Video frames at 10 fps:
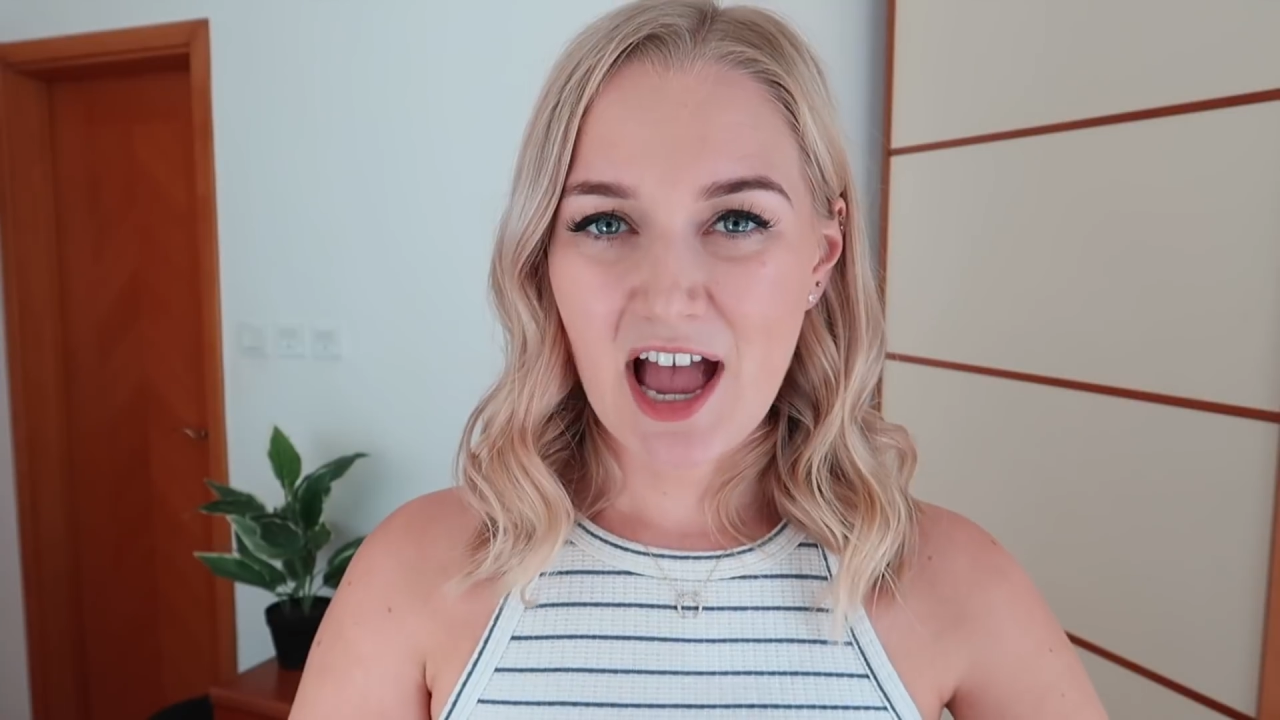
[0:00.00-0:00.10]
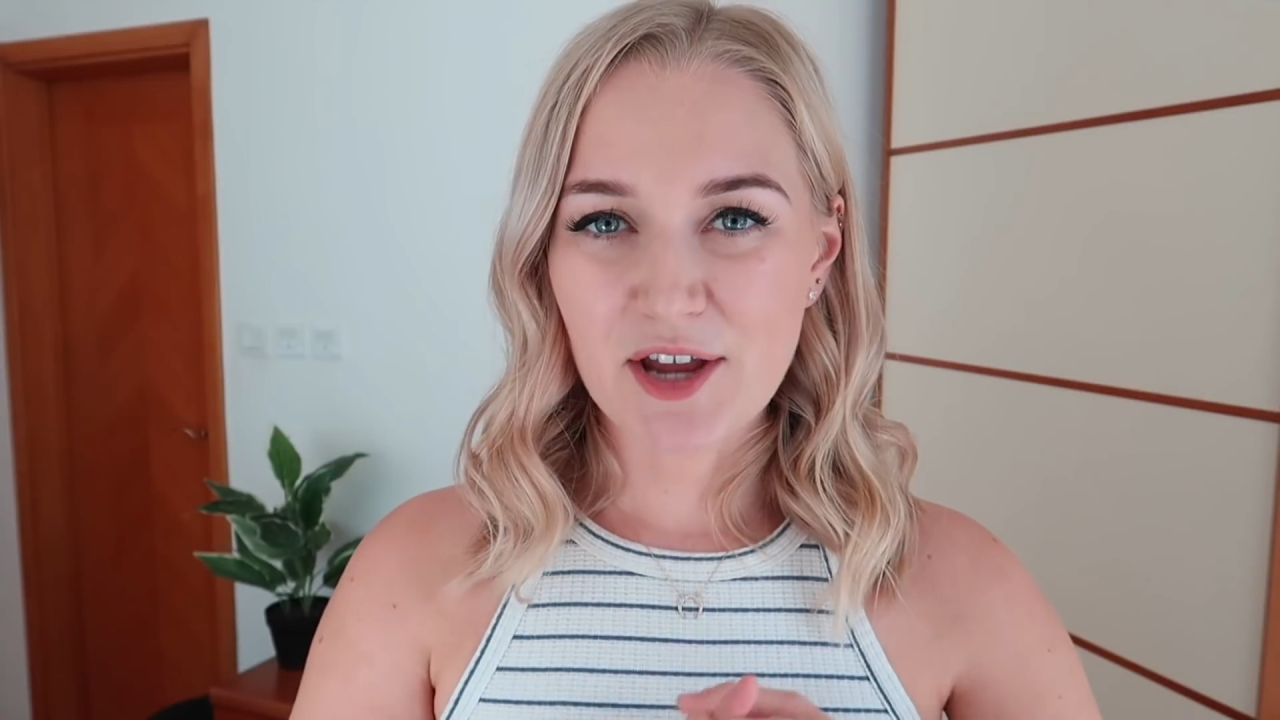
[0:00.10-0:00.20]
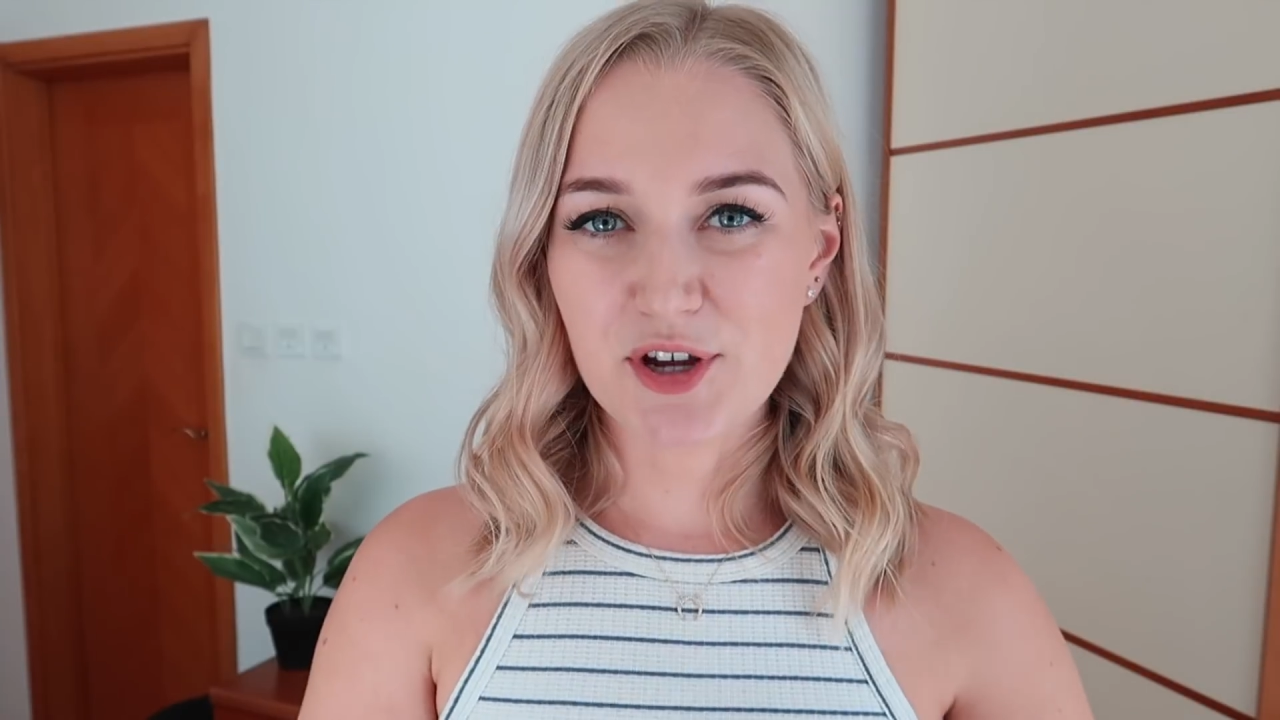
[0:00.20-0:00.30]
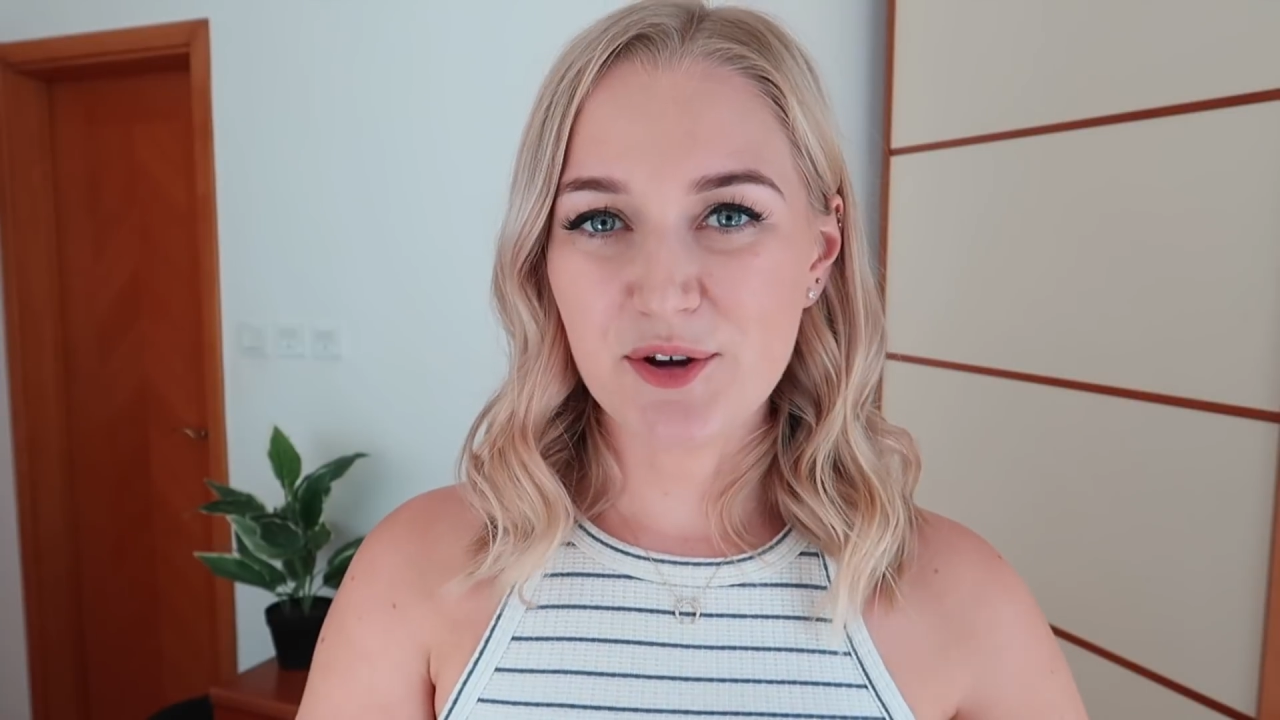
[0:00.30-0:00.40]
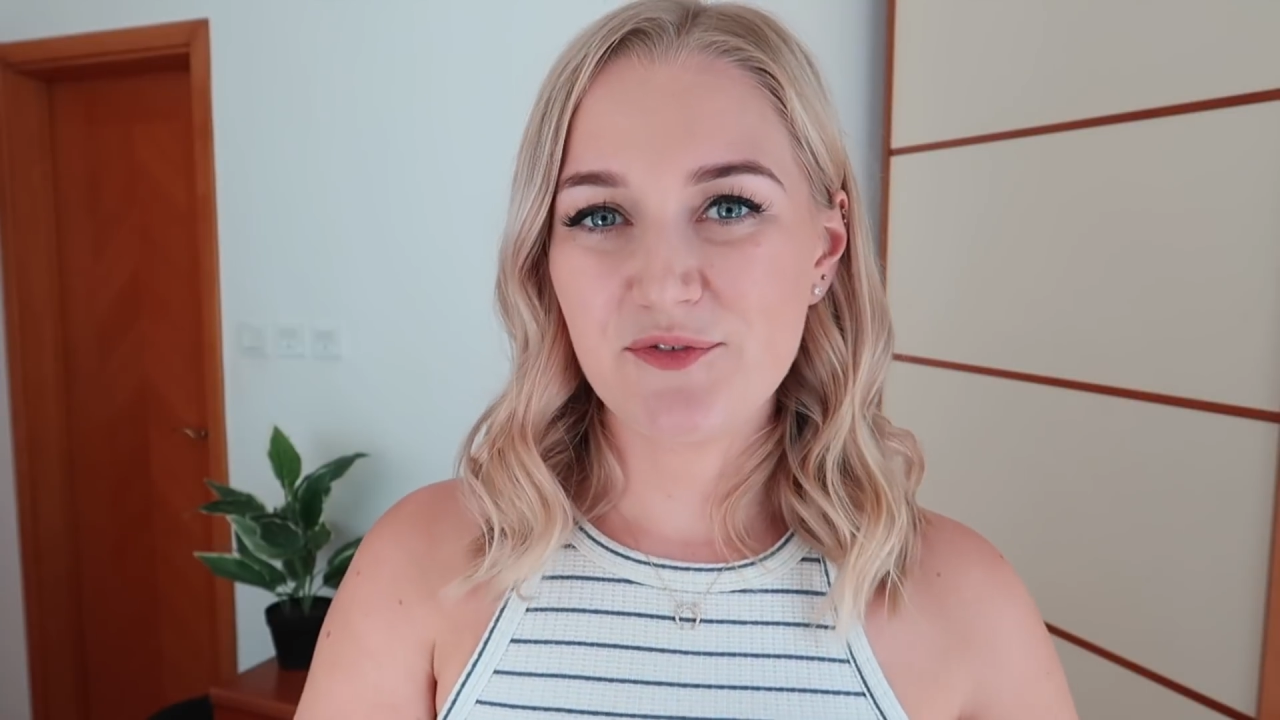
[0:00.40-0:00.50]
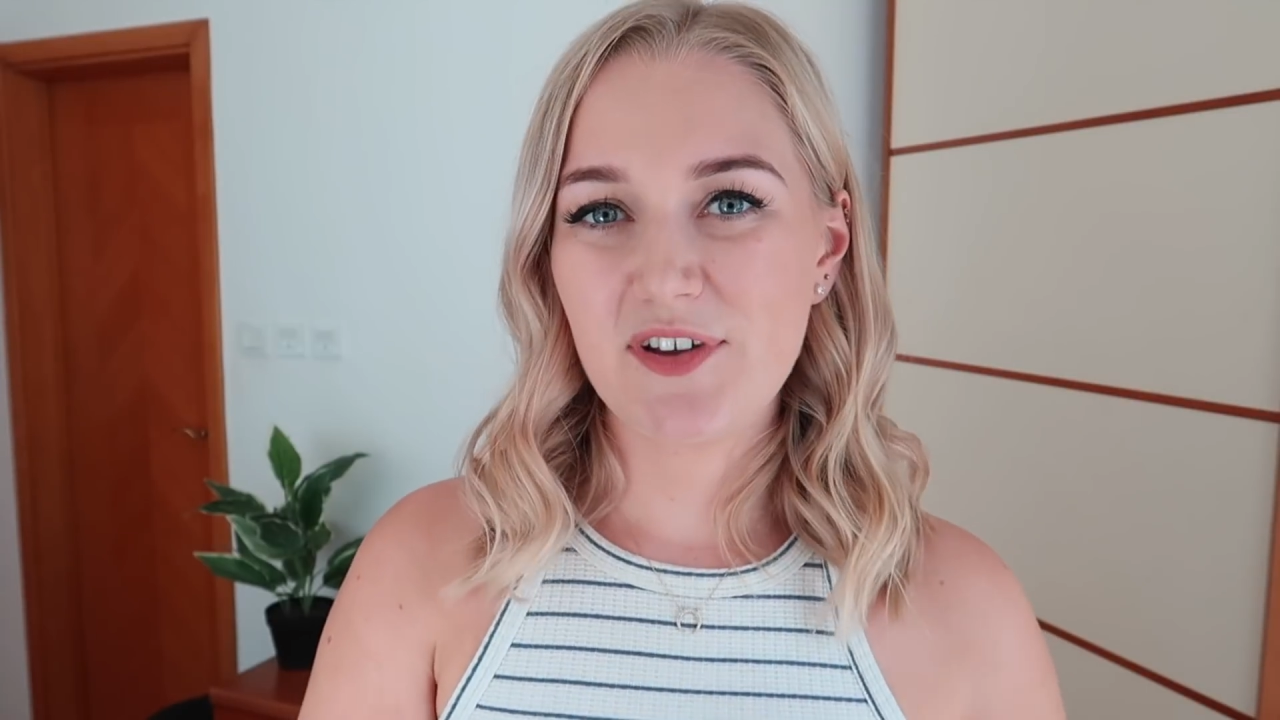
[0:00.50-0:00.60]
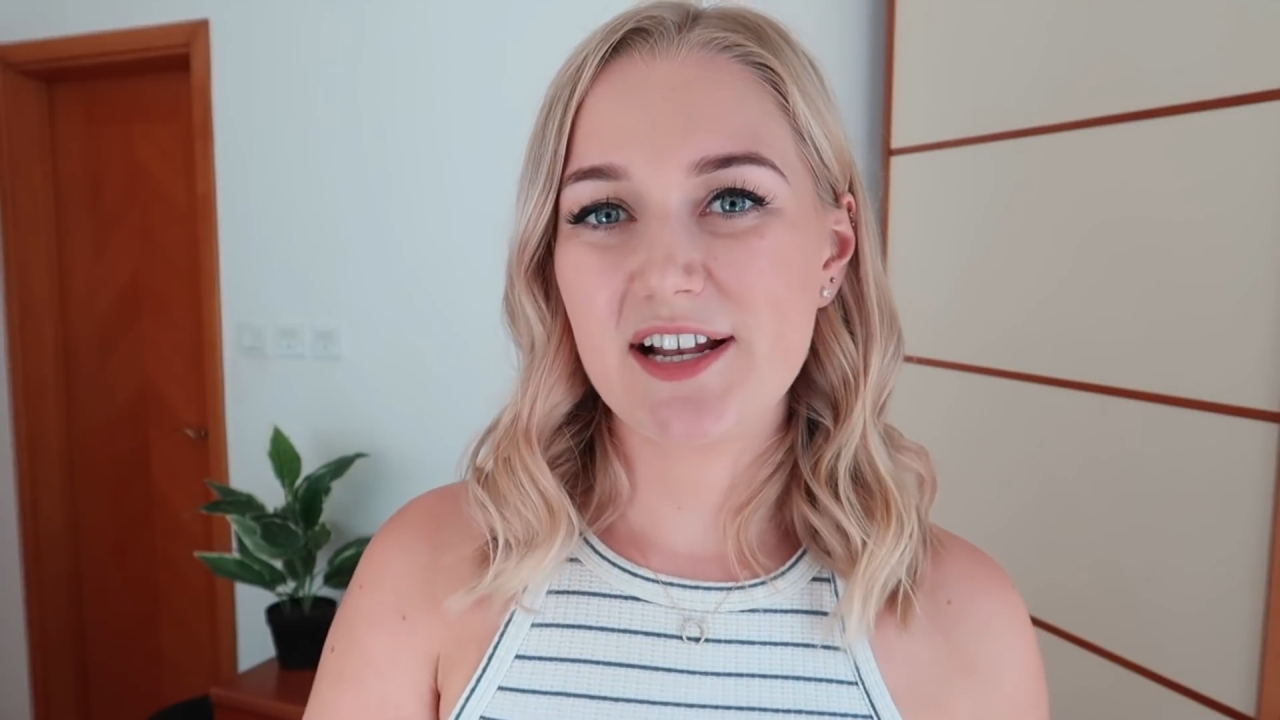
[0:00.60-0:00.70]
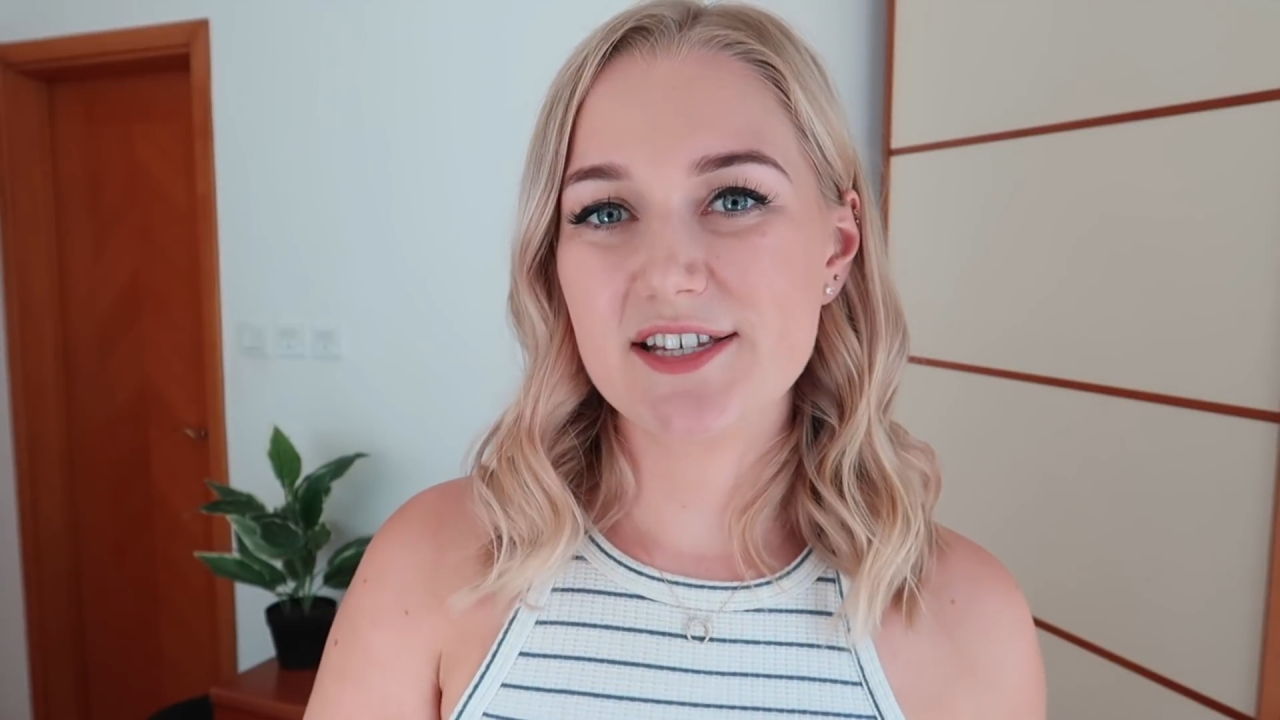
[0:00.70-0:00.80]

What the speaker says: I don't feel